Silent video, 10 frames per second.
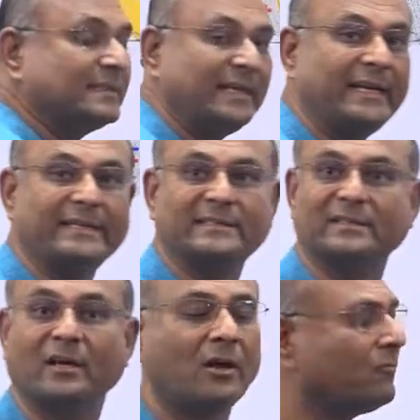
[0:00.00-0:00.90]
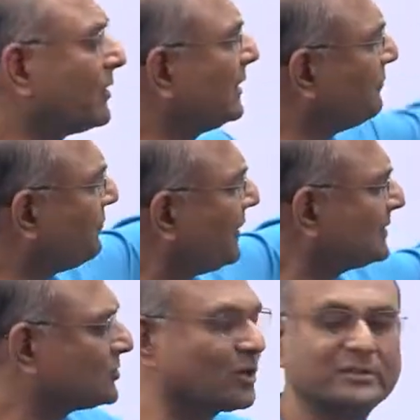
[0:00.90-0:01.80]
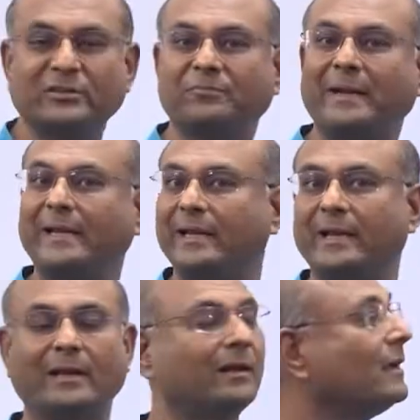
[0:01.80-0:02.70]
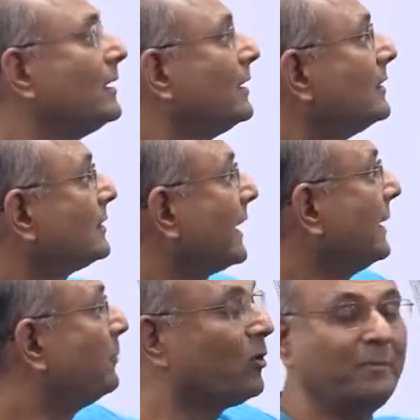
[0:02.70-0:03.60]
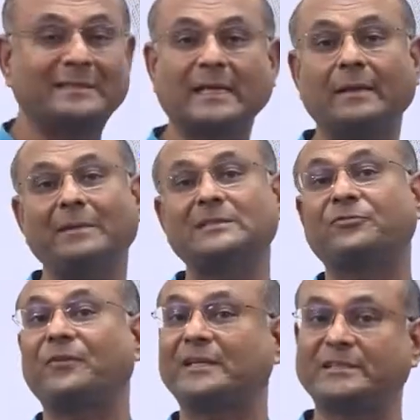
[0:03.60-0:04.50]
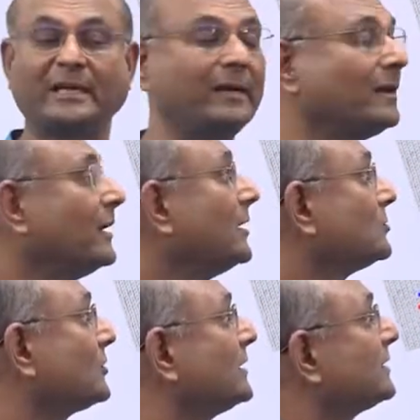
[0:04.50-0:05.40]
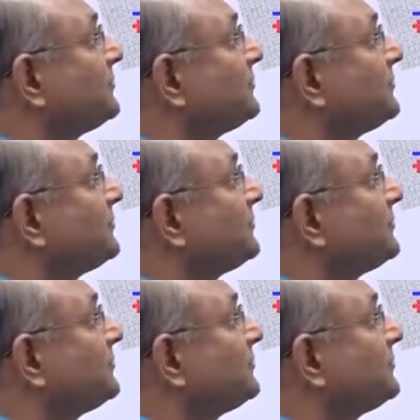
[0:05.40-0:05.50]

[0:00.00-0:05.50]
series for different sorts of material. Tribo basically means friction. So this is